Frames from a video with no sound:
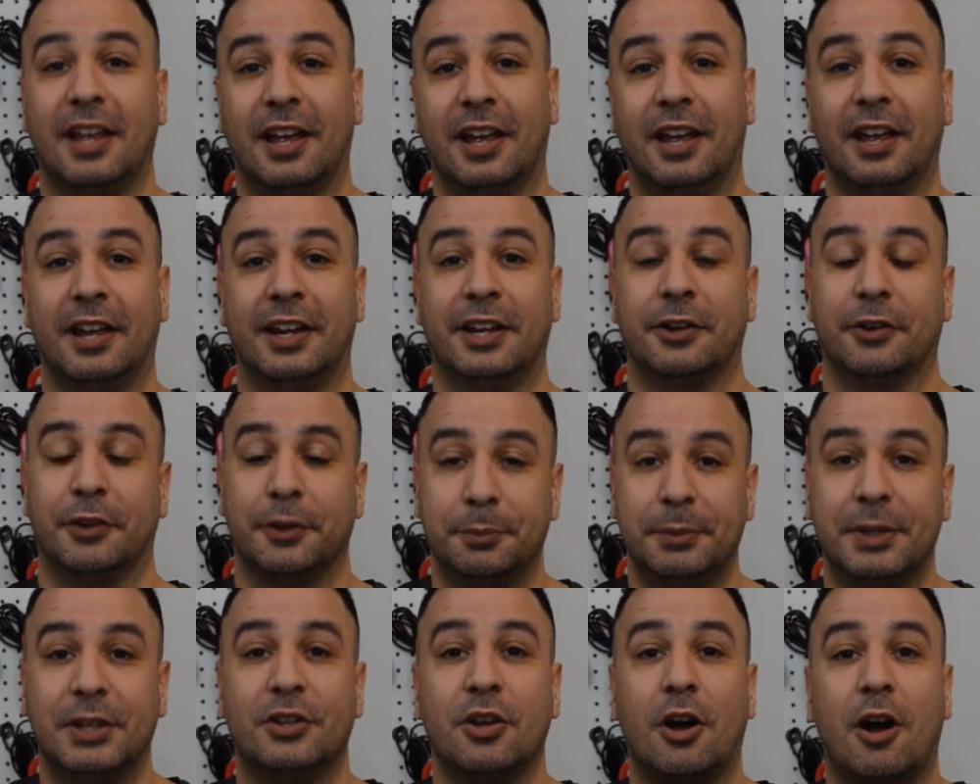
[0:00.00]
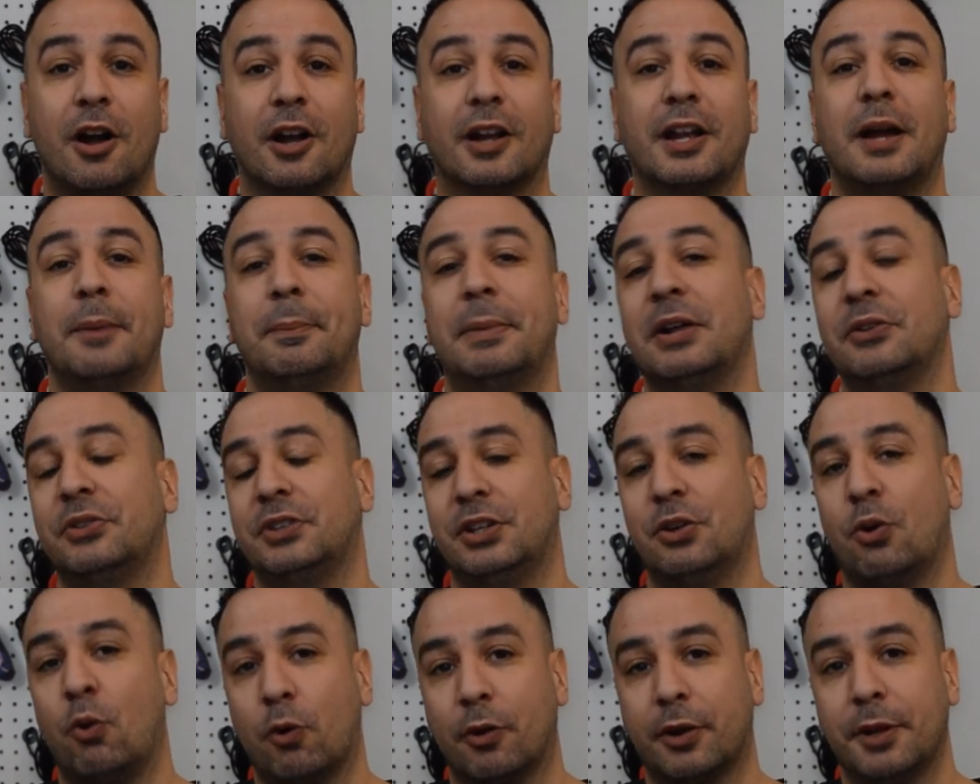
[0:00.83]
uh, hearing me talk about the
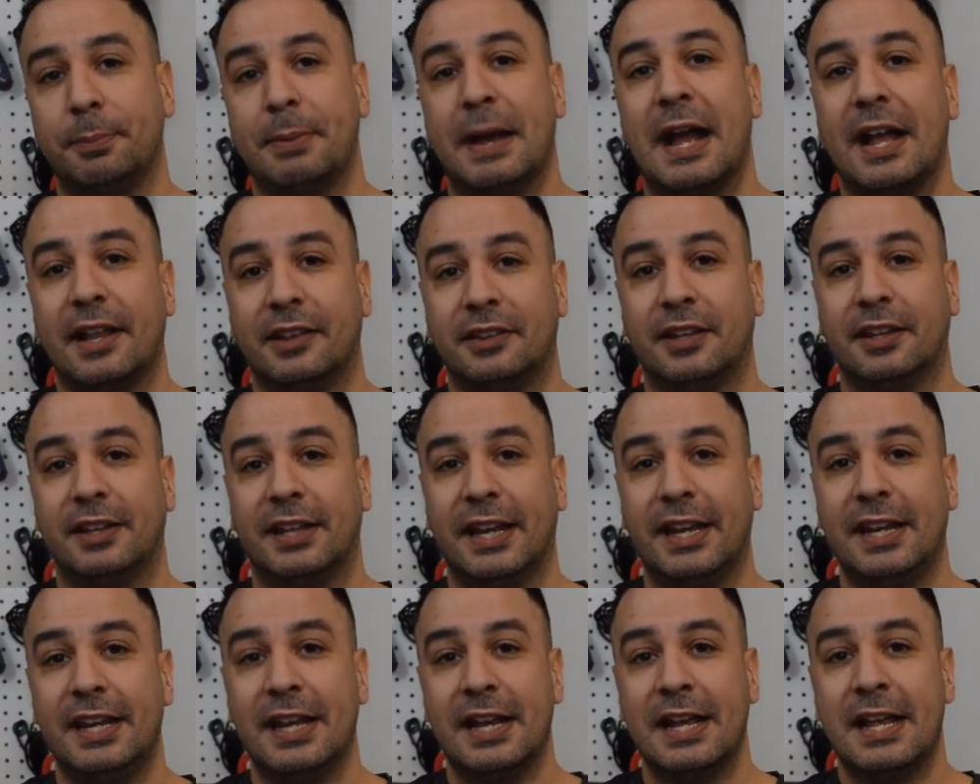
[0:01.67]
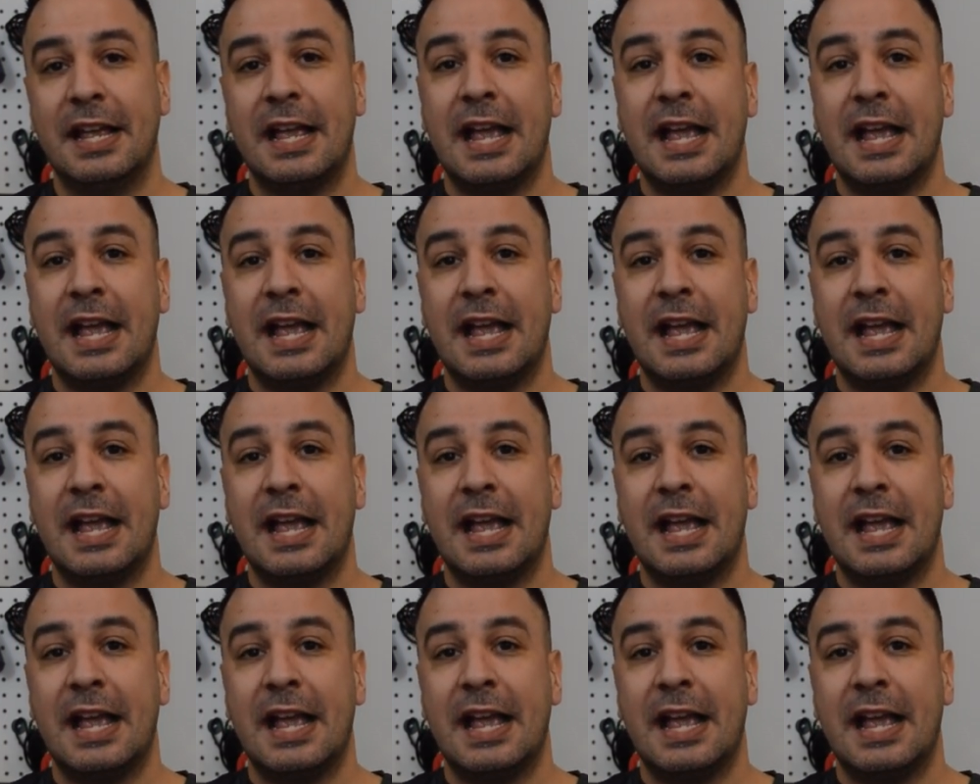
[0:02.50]
Hori pad today.